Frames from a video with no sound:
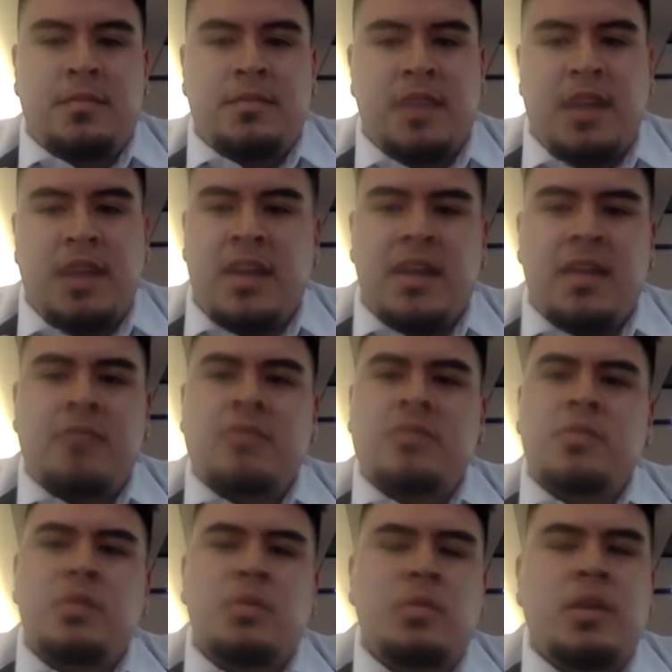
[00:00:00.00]
yeah, that was
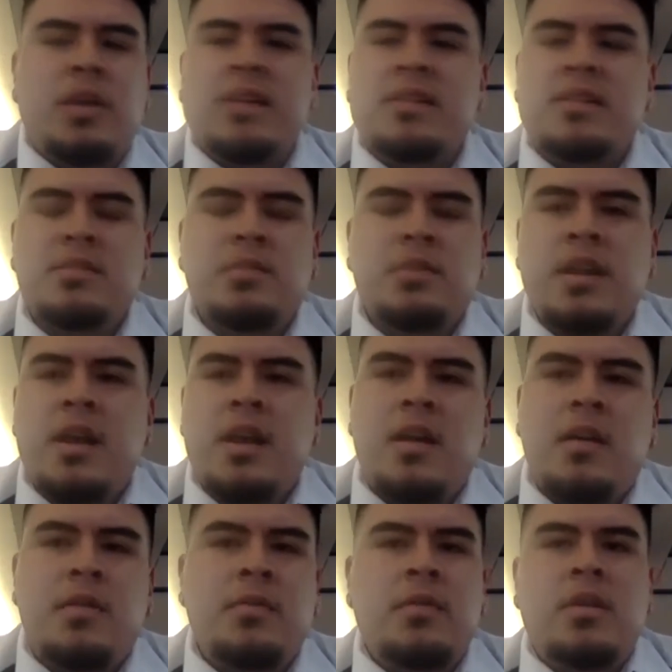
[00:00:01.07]
one way. I just went
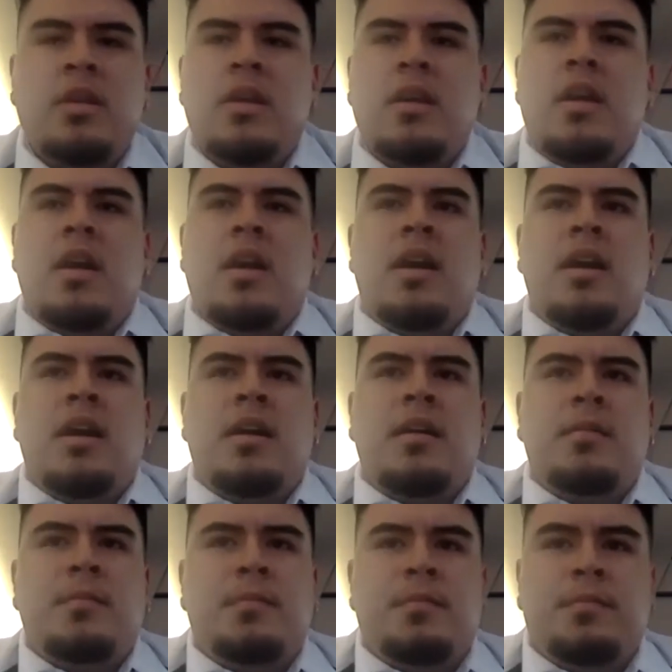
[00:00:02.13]
out. Um,